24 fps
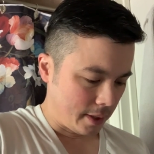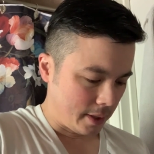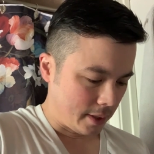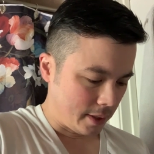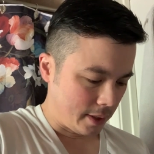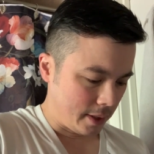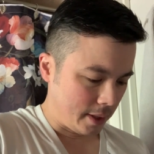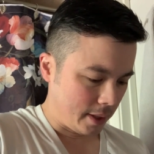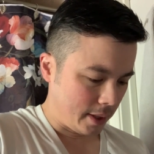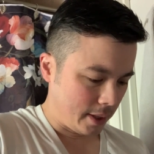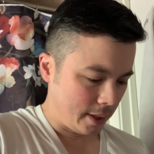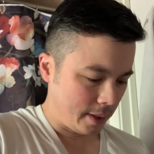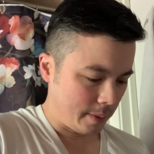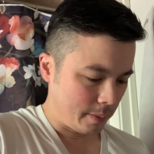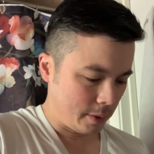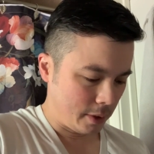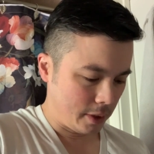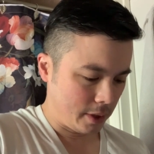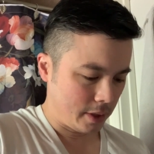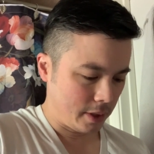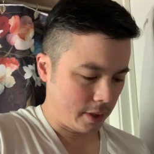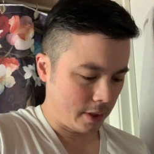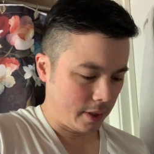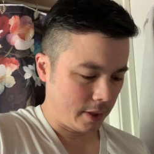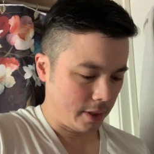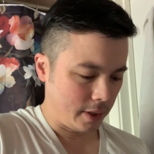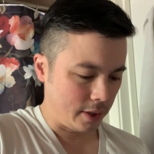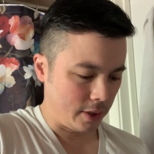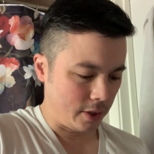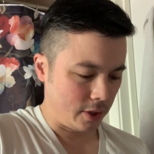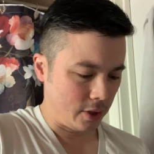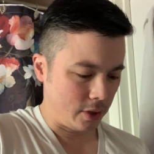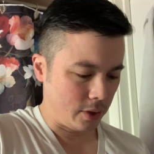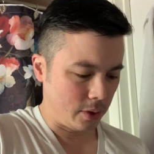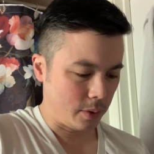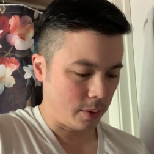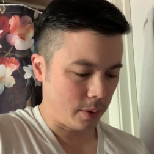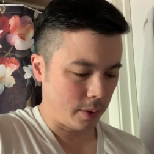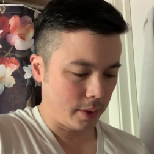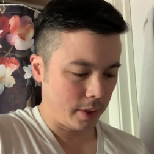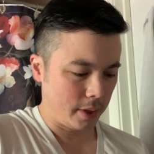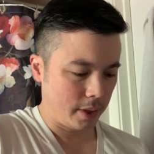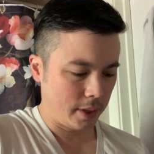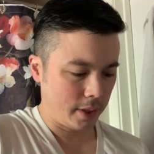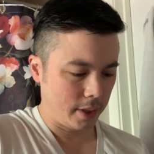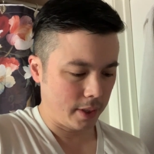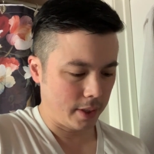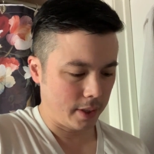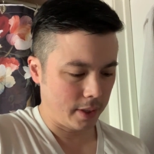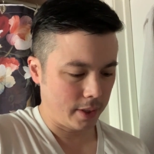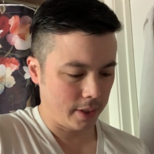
today I'm just gonna enjoy